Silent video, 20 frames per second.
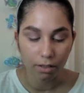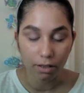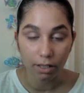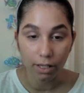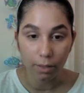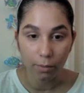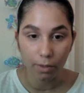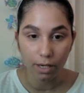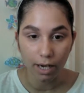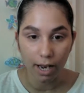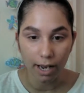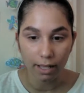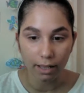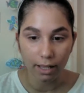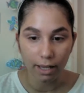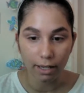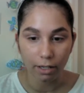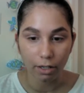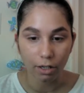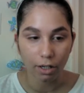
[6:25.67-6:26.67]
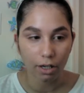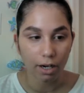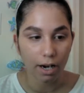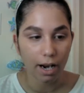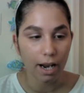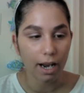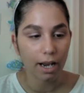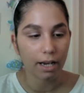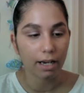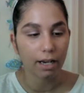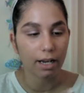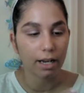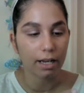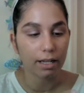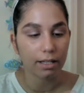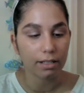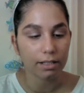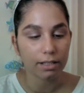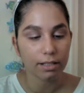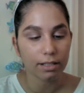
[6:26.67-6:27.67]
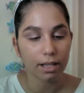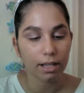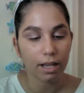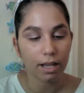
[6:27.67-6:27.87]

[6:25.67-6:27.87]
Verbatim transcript: liquid eyeliner and it's